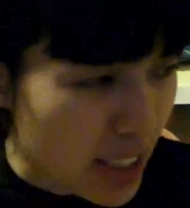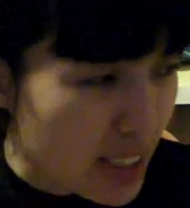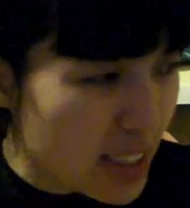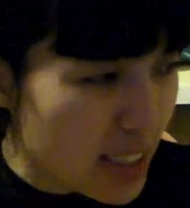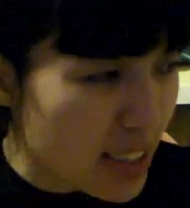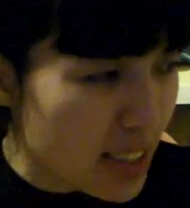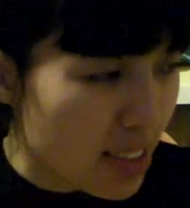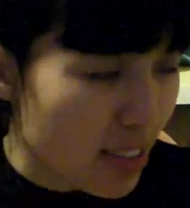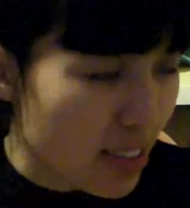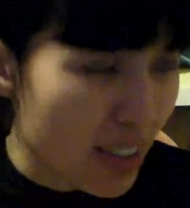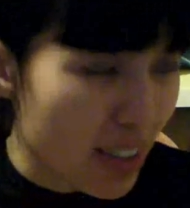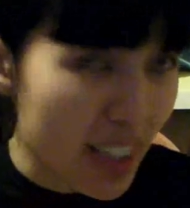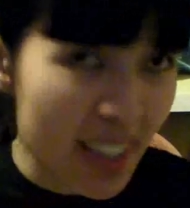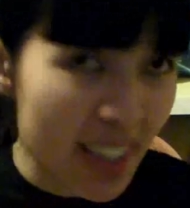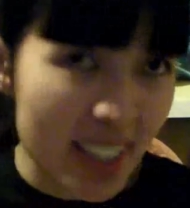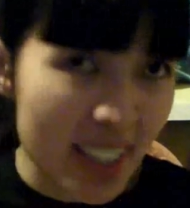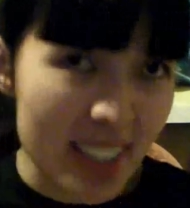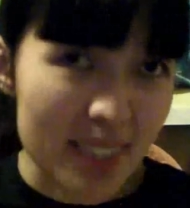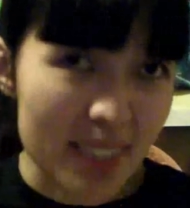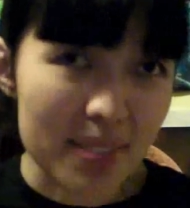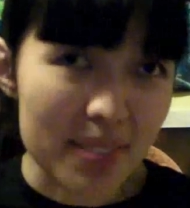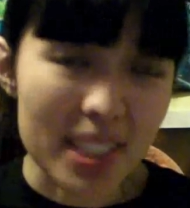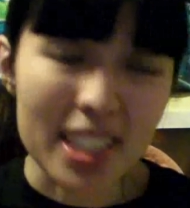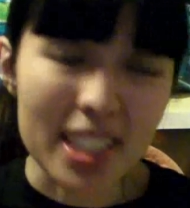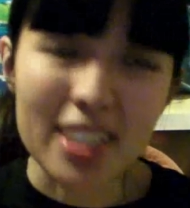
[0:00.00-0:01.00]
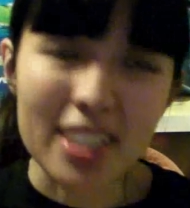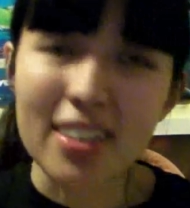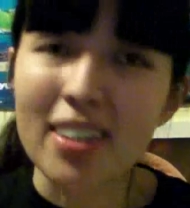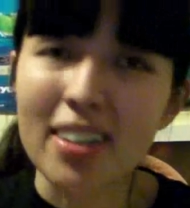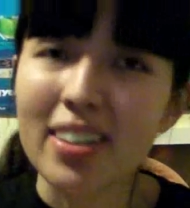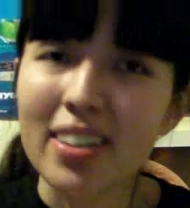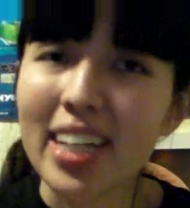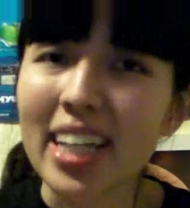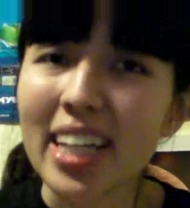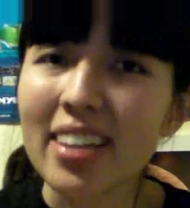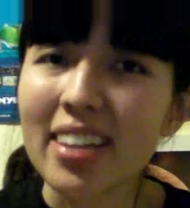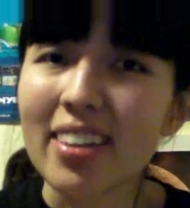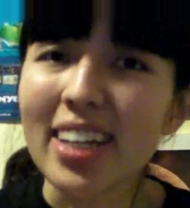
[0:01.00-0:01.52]
so I think I'm gonna
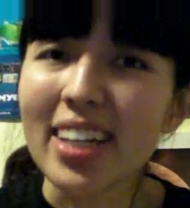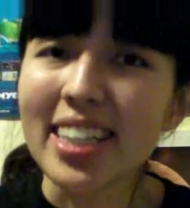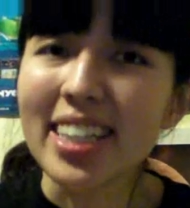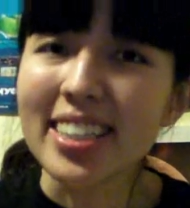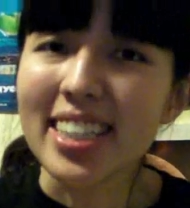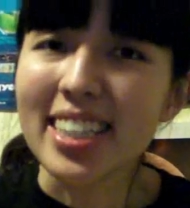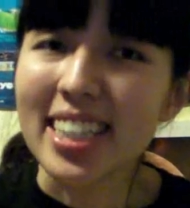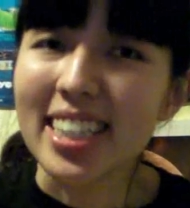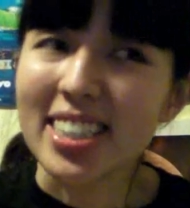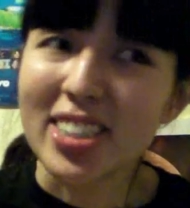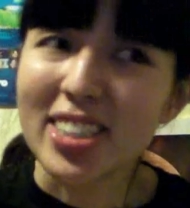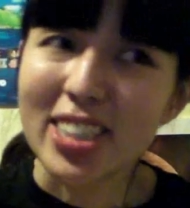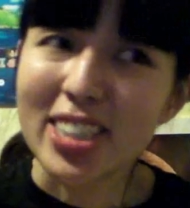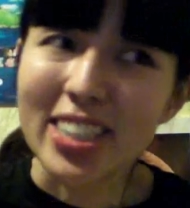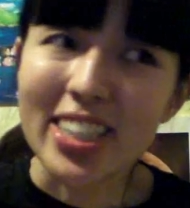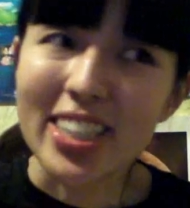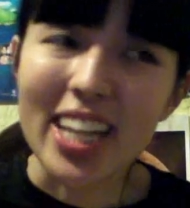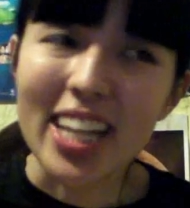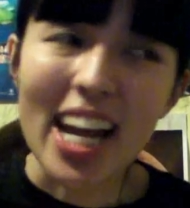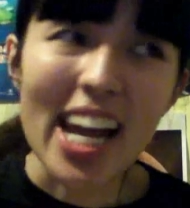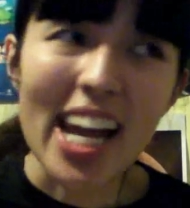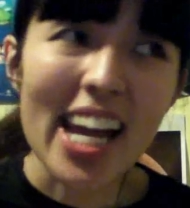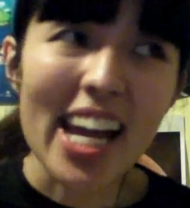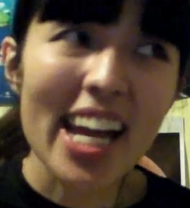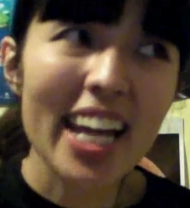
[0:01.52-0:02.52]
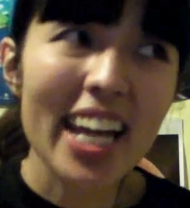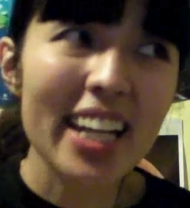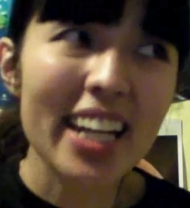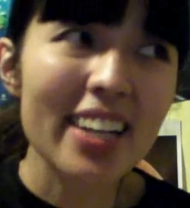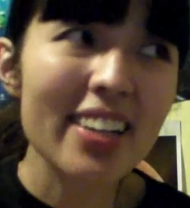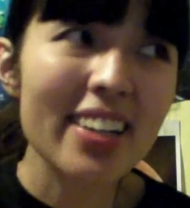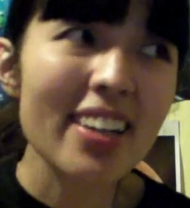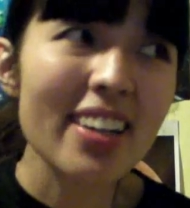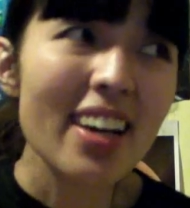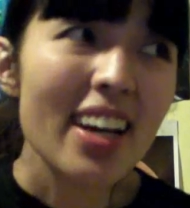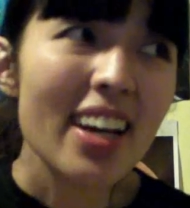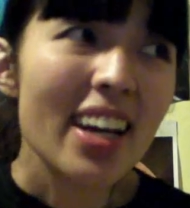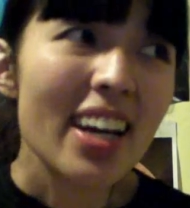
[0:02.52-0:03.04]
go get light tension.
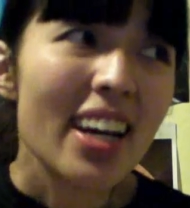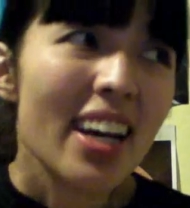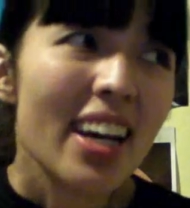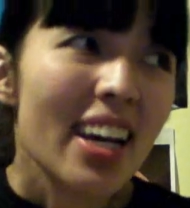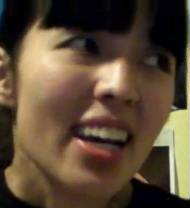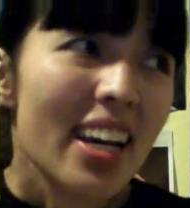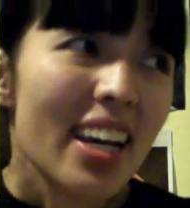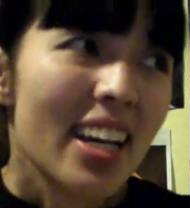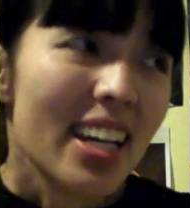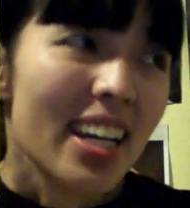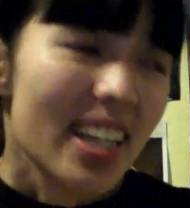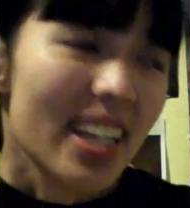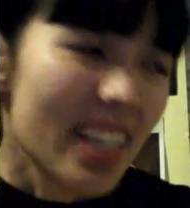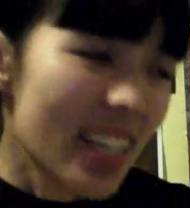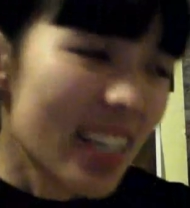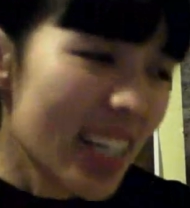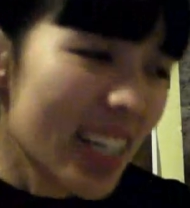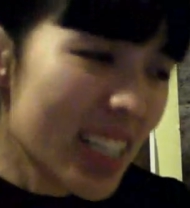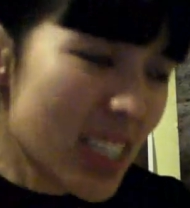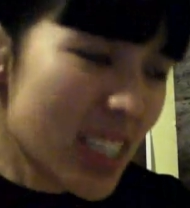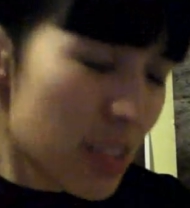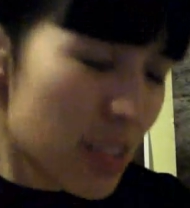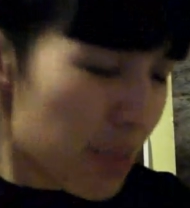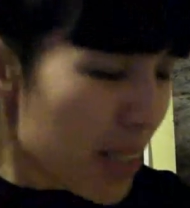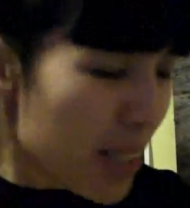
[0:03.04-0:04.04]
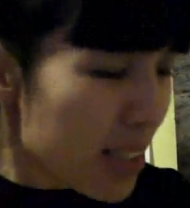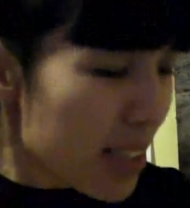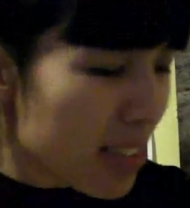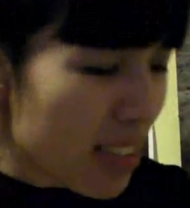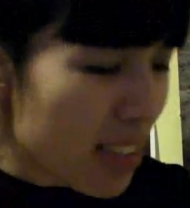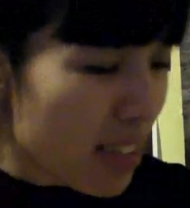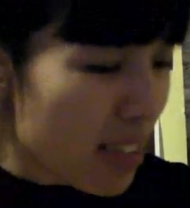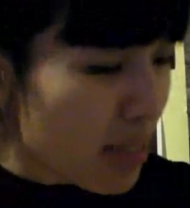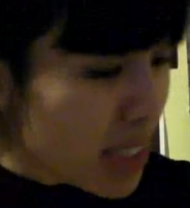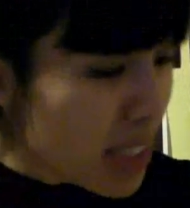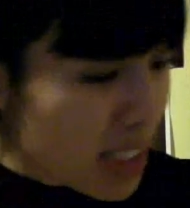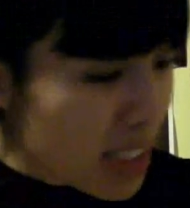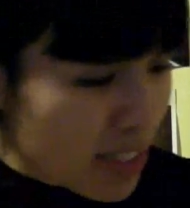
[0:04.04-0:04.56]
And it's about
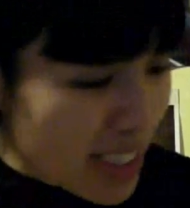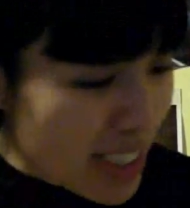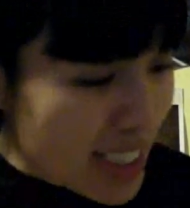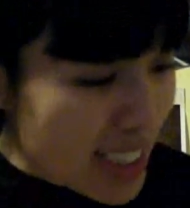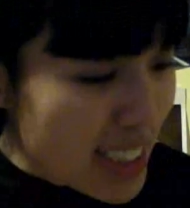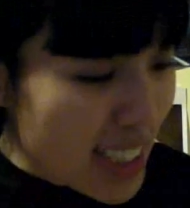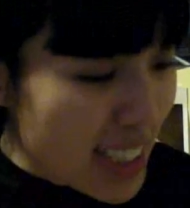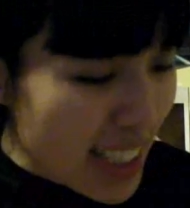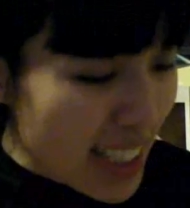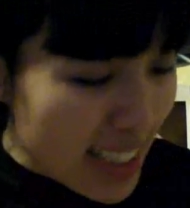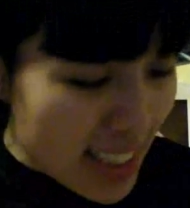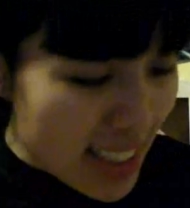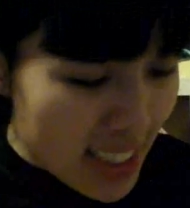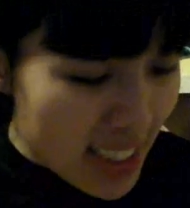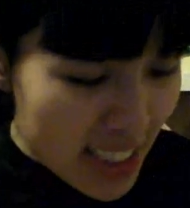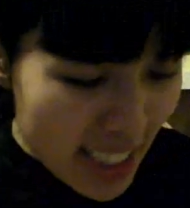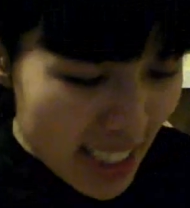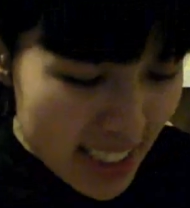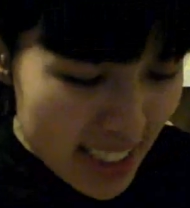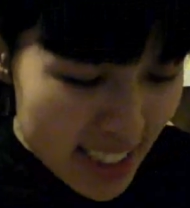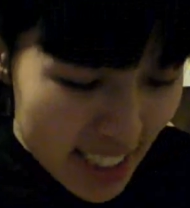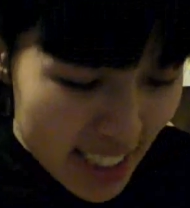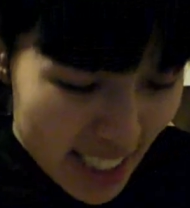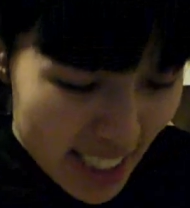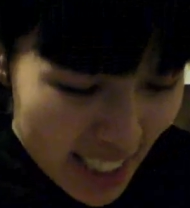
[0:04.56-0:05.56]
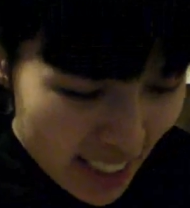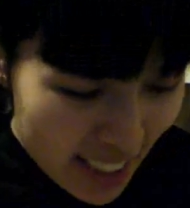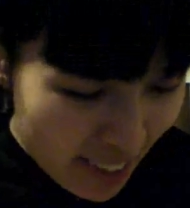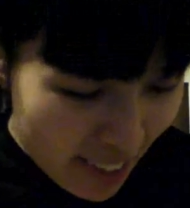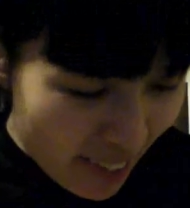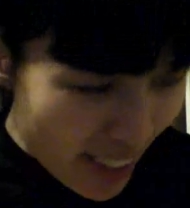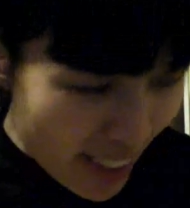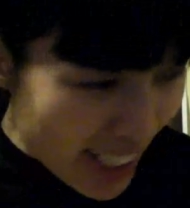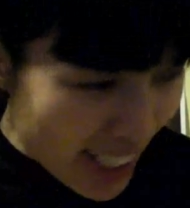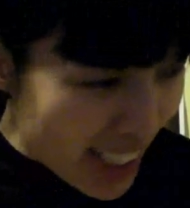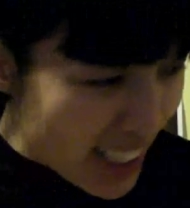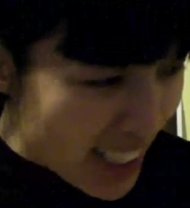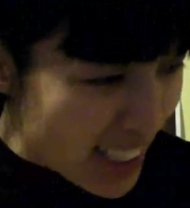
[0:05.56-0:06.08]
time the strings needed changing
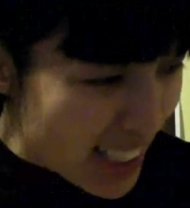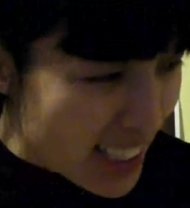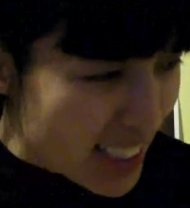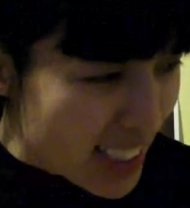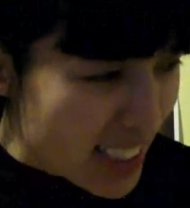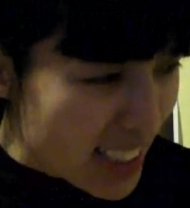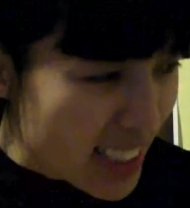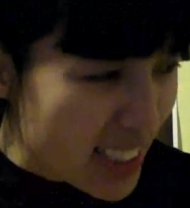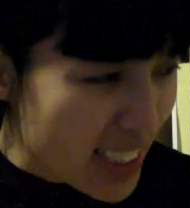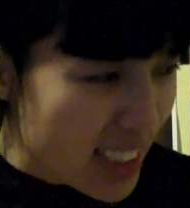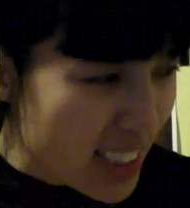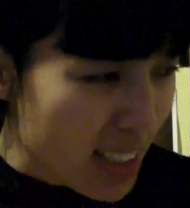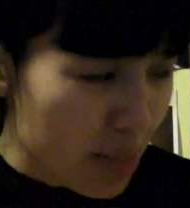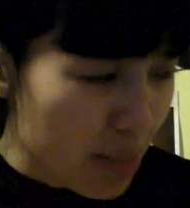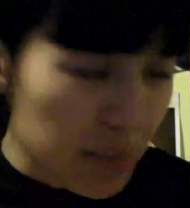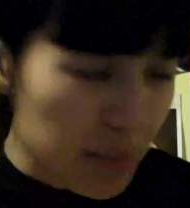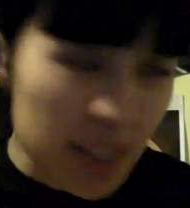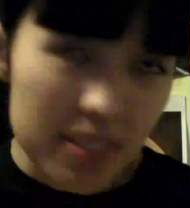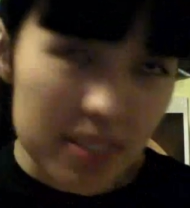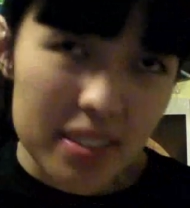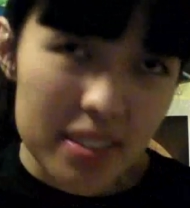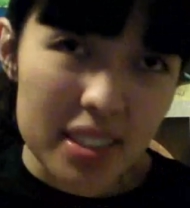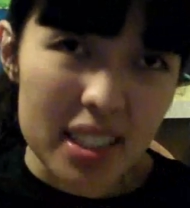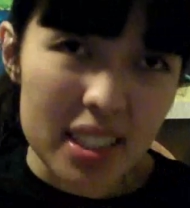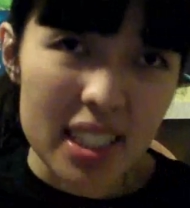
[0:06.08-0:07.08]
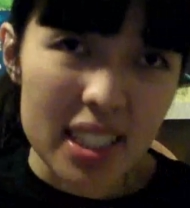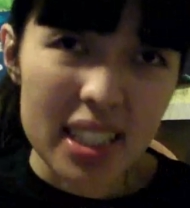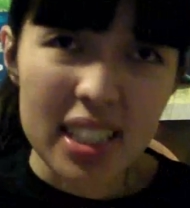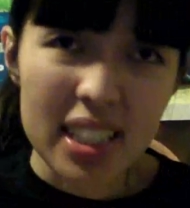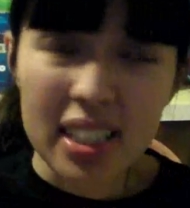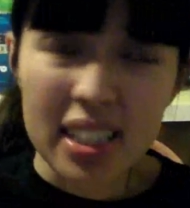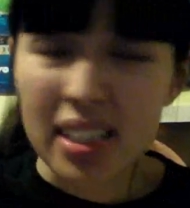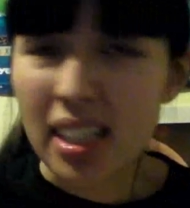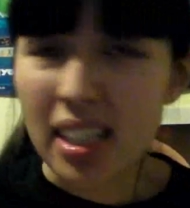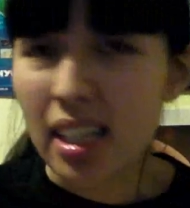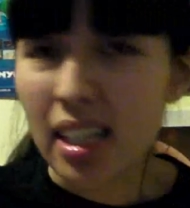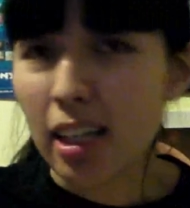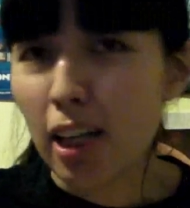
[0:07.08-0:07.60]
anyway, because
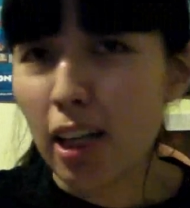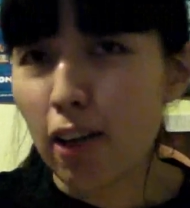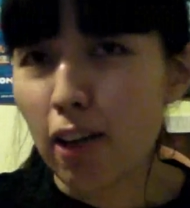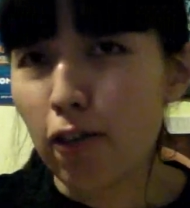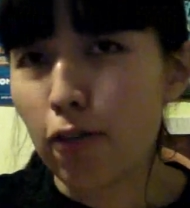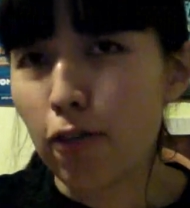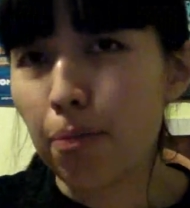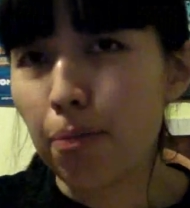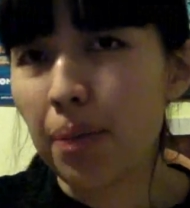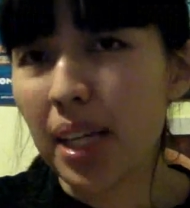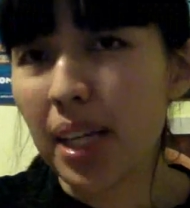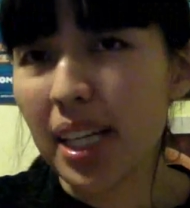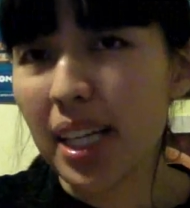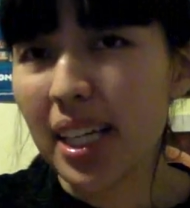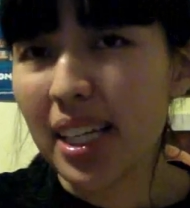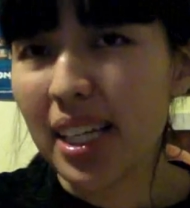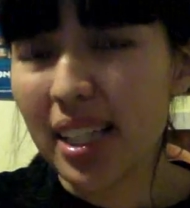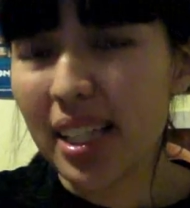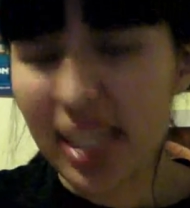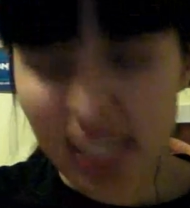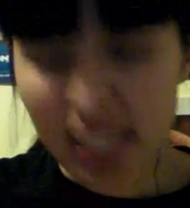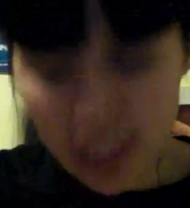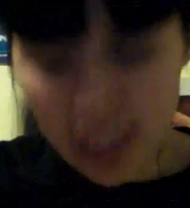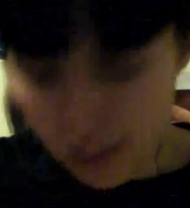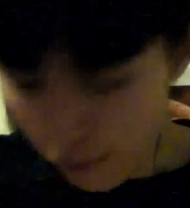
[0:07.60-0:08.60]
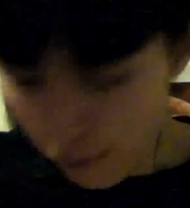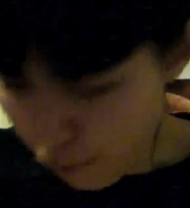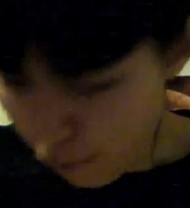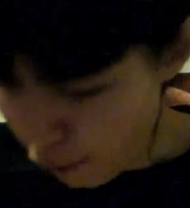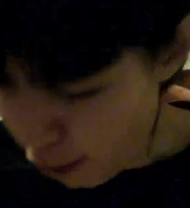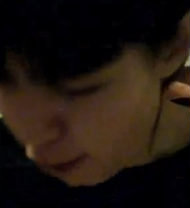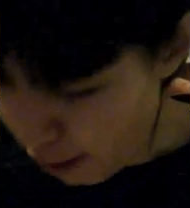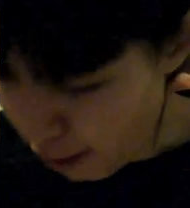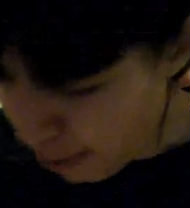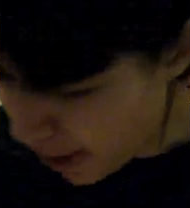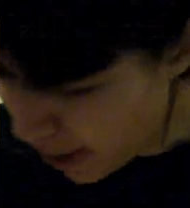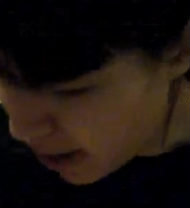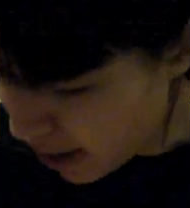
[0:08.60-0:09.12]
apparently they've been in
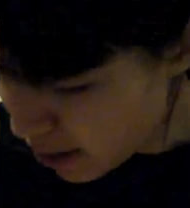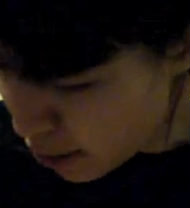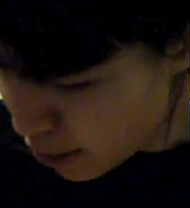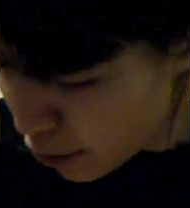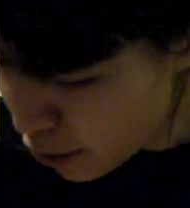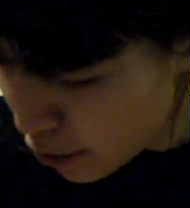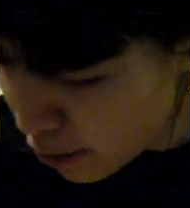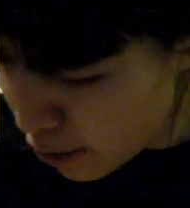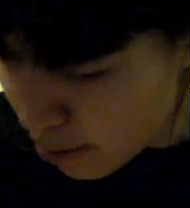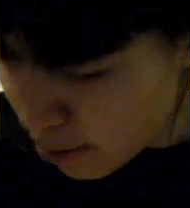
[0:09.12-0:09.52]
for about 2